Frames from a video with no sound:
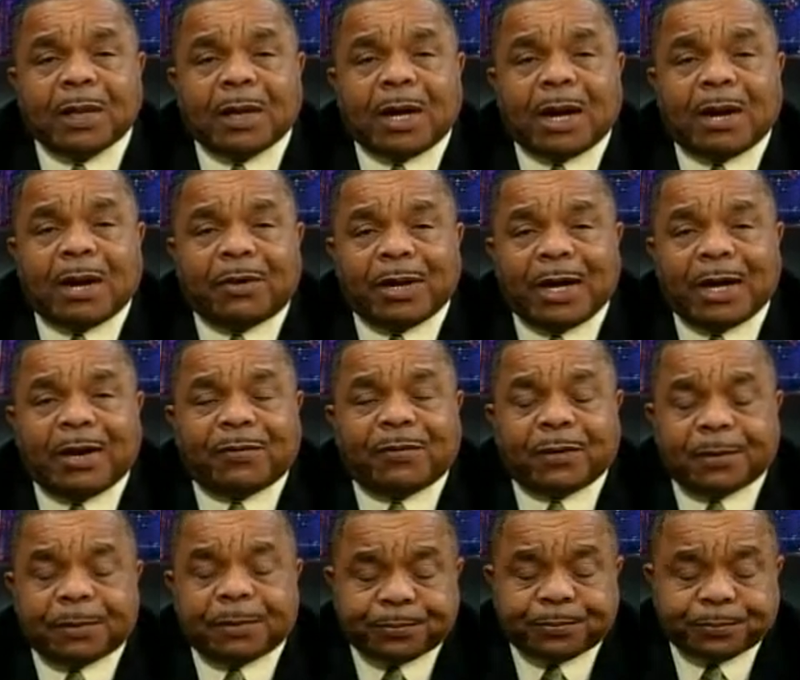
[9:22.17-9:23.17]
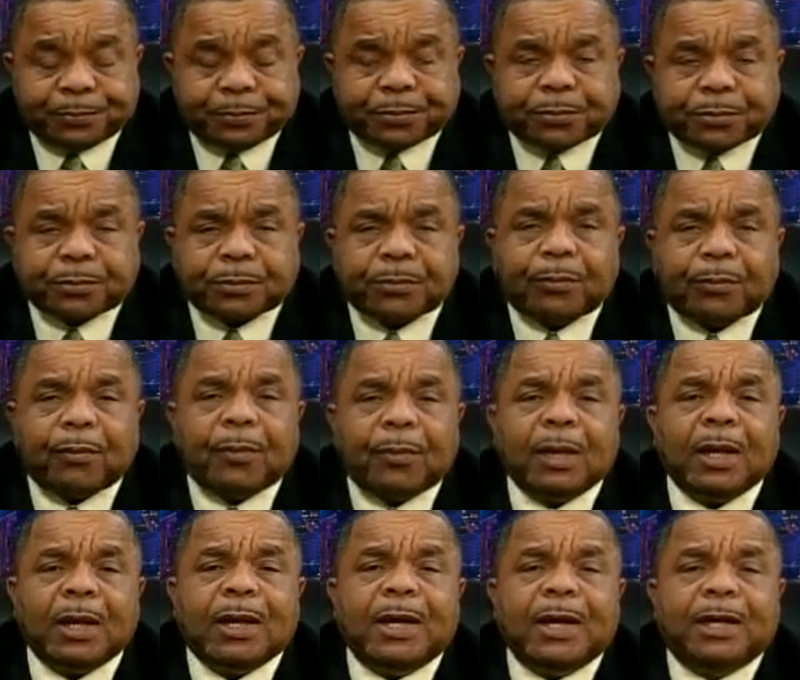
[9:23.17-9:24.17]
However,
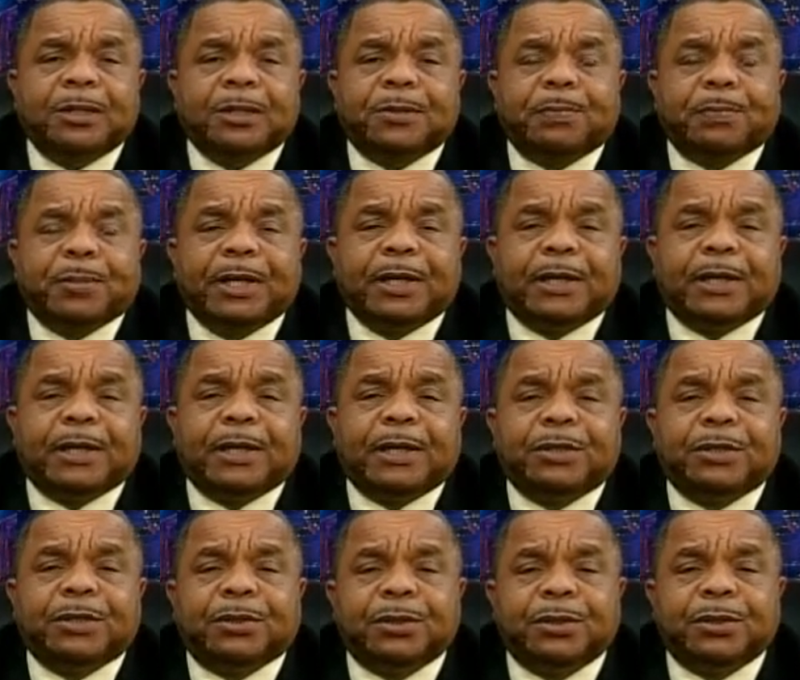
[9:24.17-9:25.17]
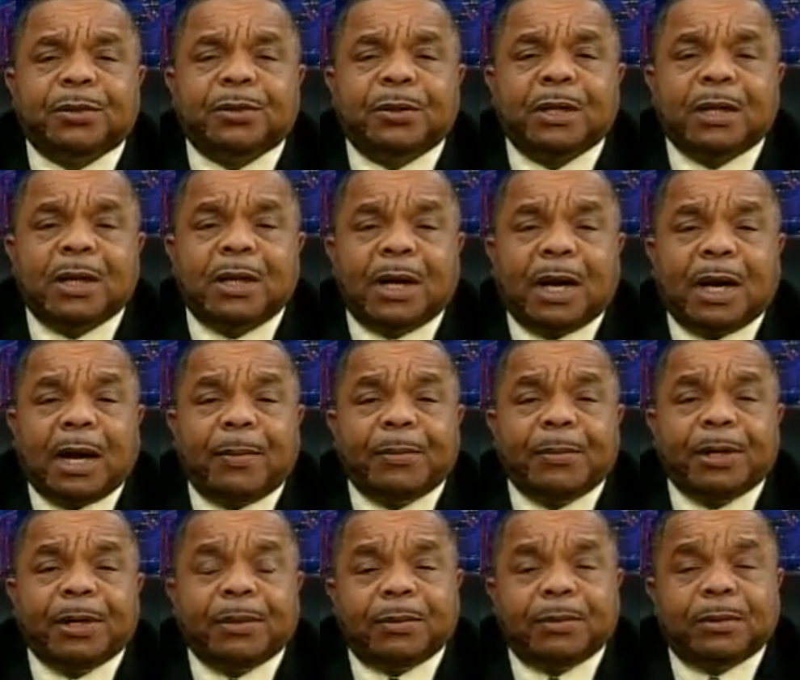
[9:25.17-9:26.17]
in speaking to, I
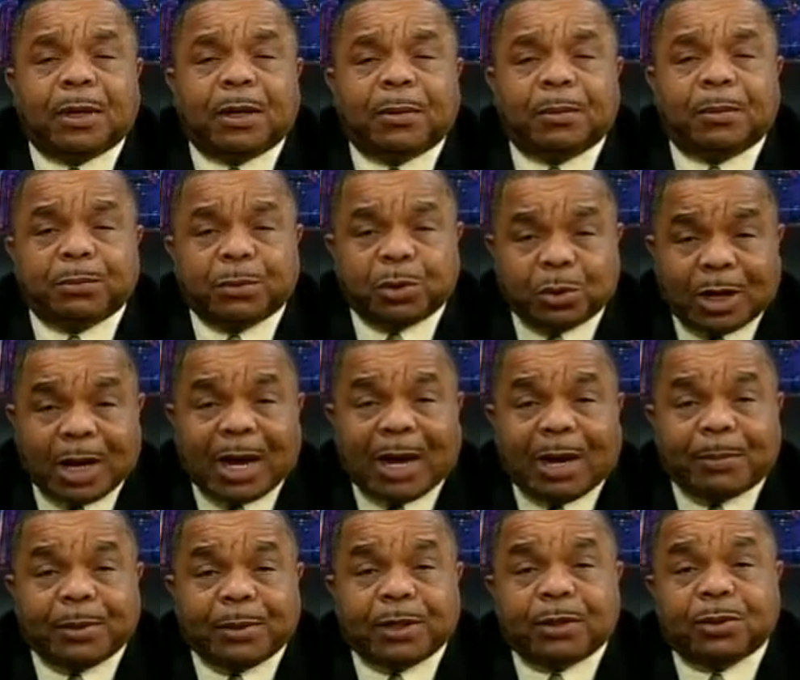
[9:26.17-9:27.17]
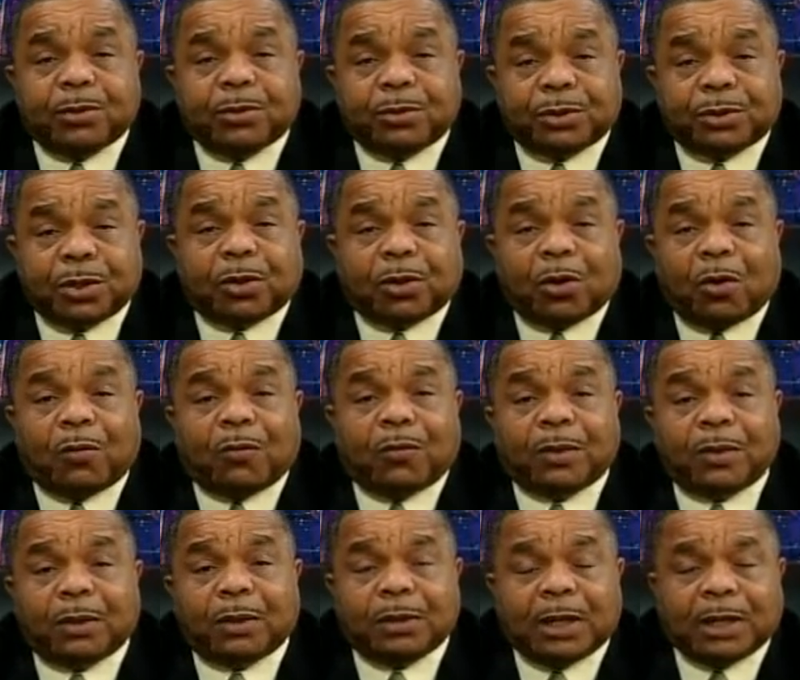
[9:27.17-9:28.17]
mean, um, Mugabe, who took
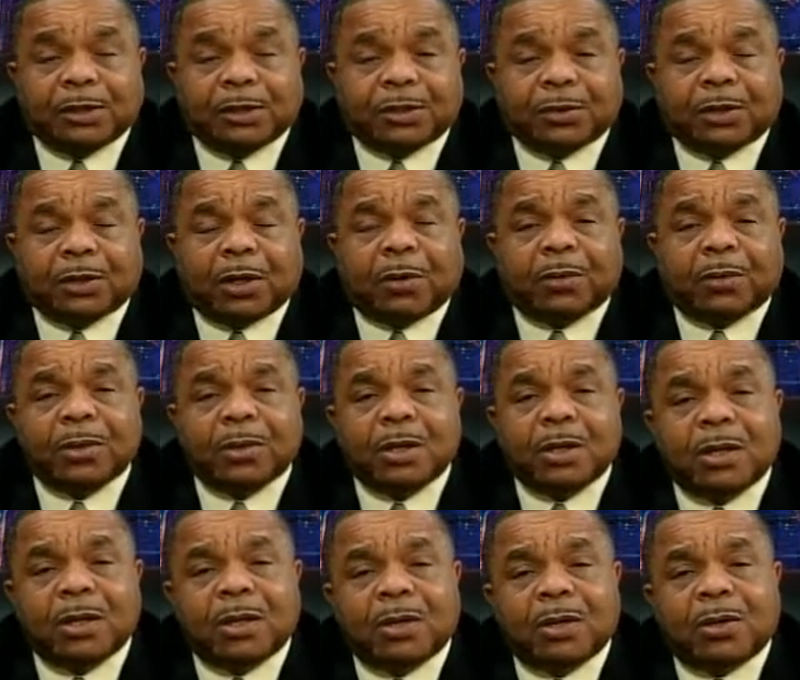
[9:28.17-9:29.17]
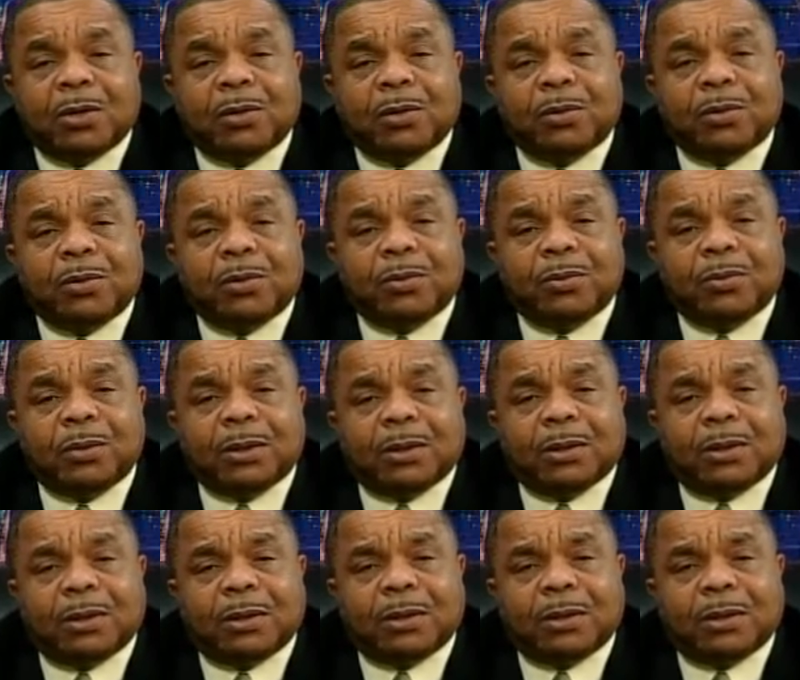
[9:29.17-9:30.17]
over, as you know, who
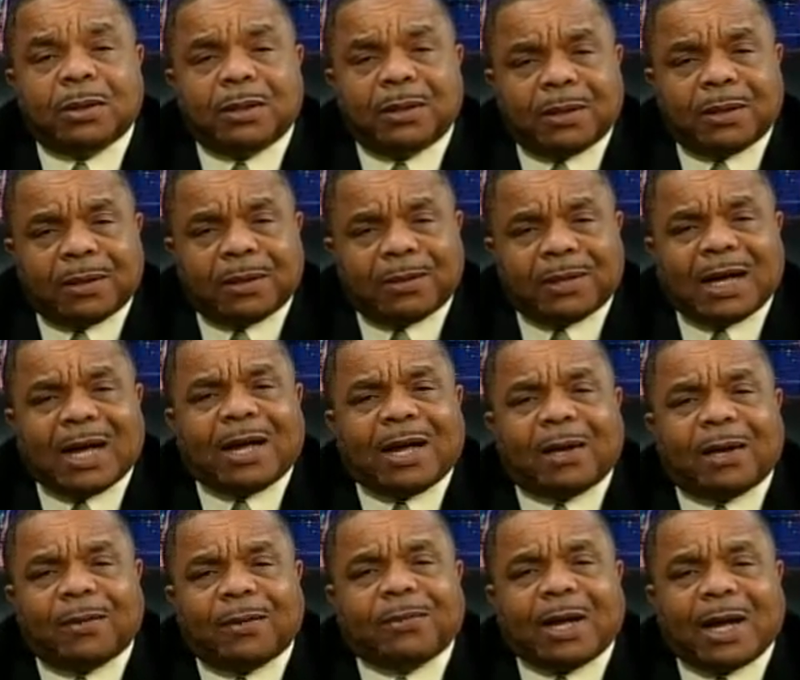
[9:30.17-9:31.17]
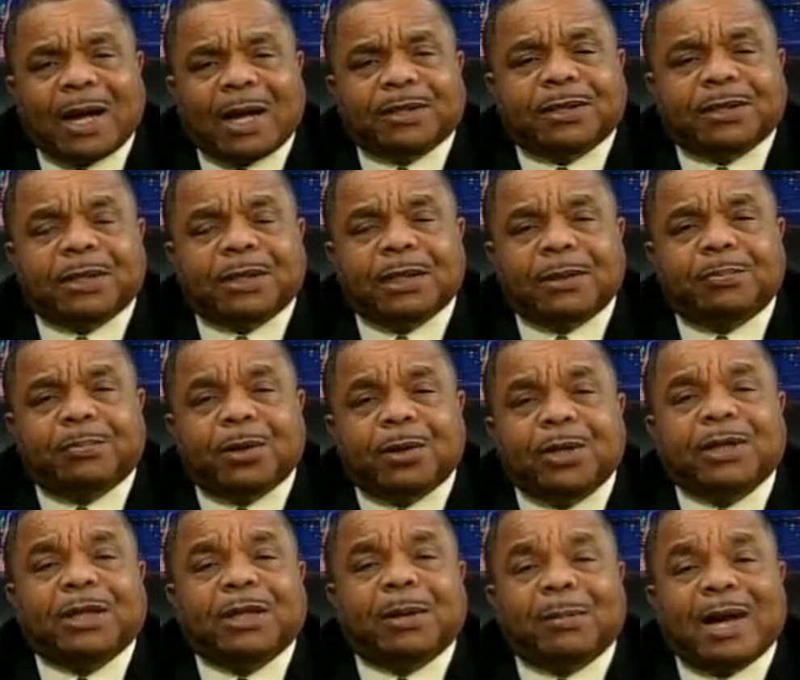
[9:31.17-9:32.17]
uh, got, uh, actually
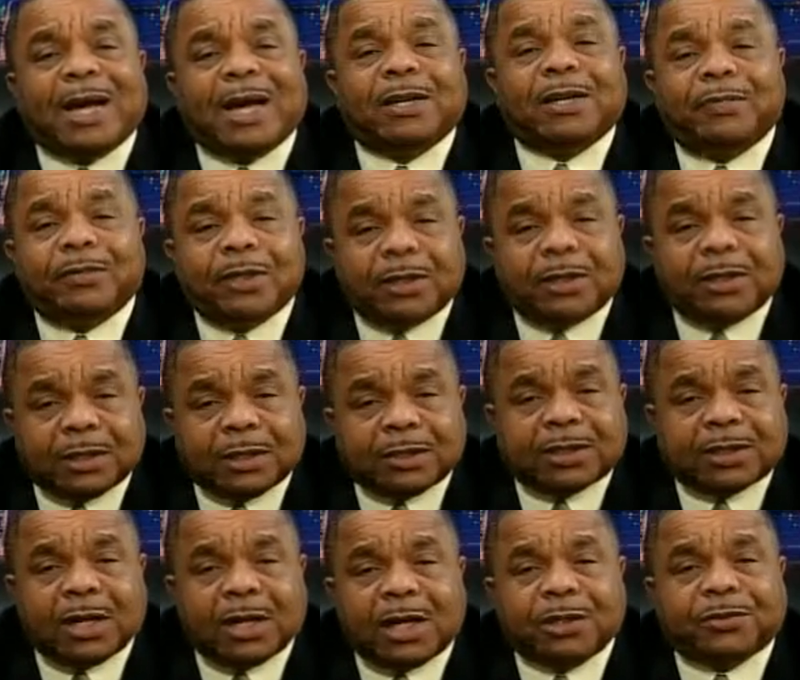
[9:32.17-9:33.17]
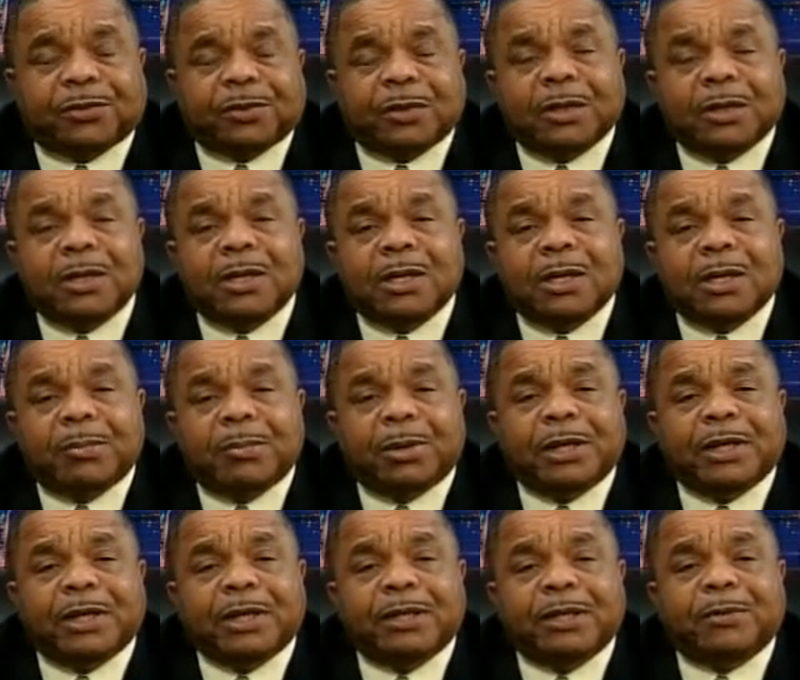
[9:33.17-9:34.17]
put them out of the, his country,
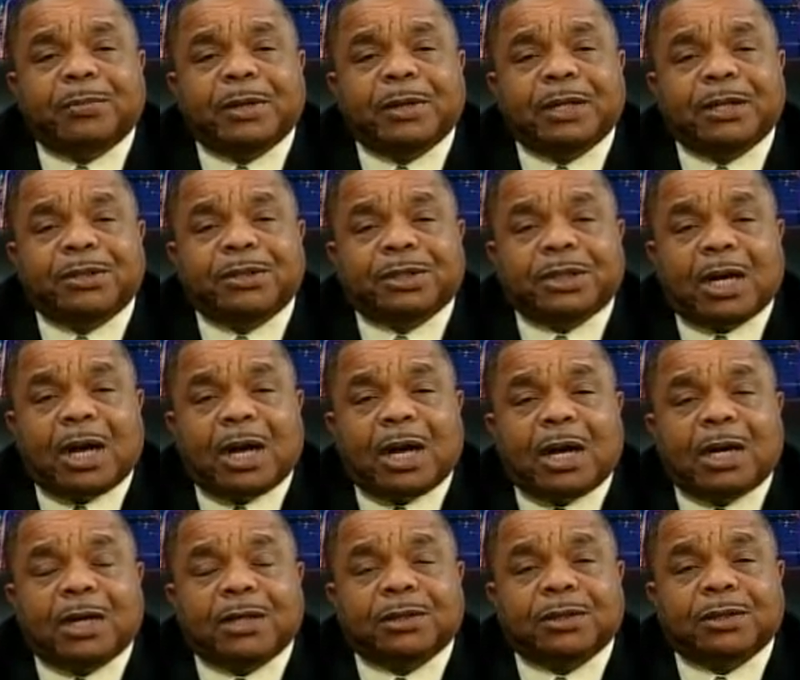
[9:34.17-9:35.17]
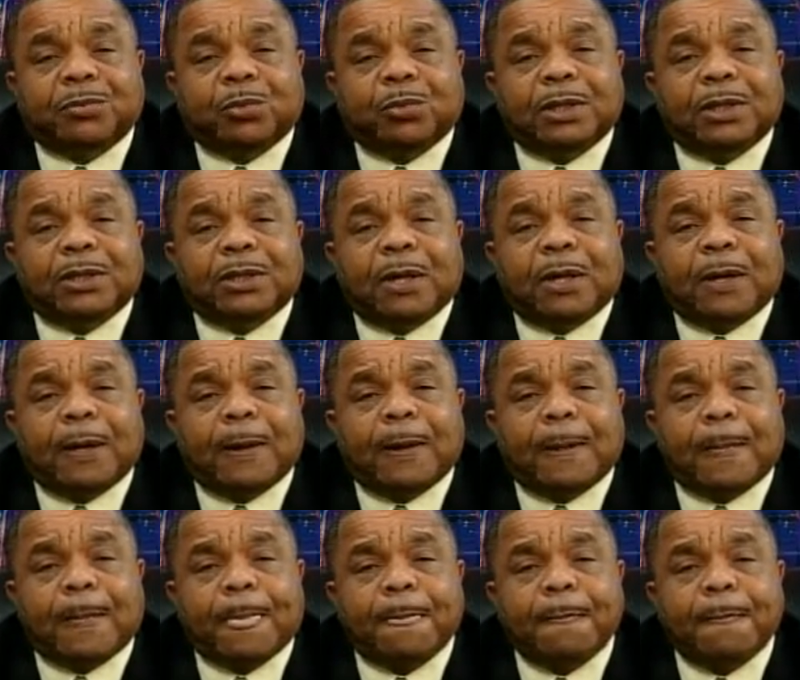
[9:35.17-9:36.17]
but he's been charged with uh,
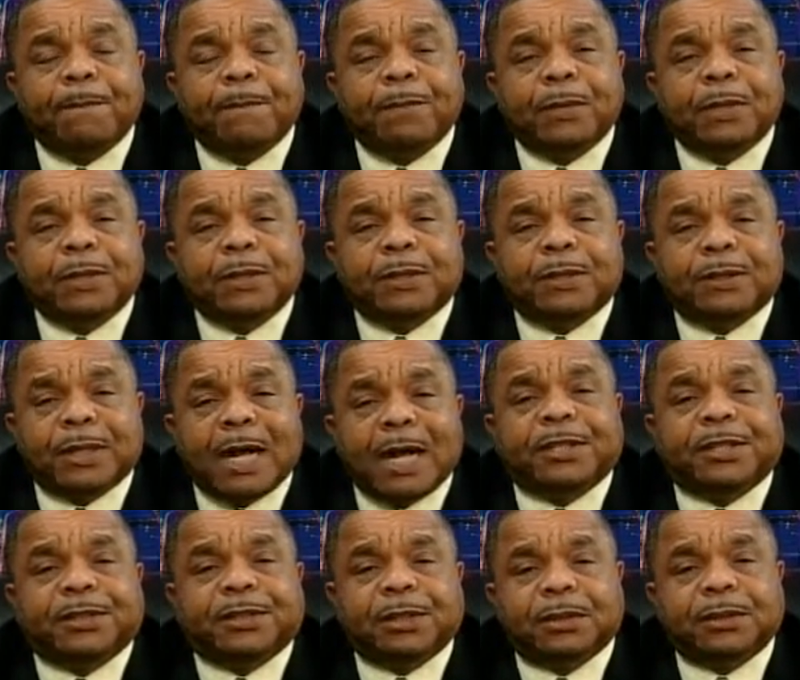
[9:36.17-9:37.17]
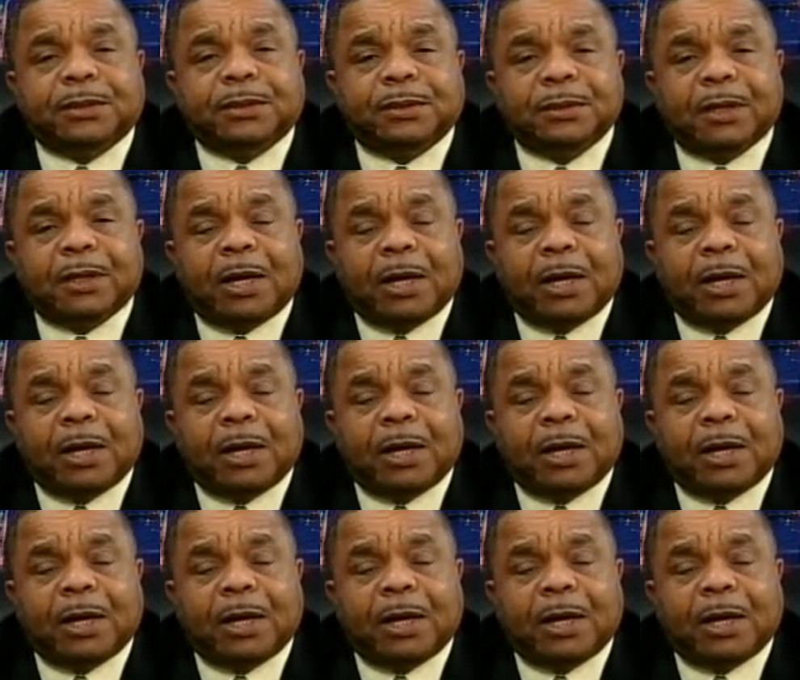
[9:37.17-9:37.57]
sanctions.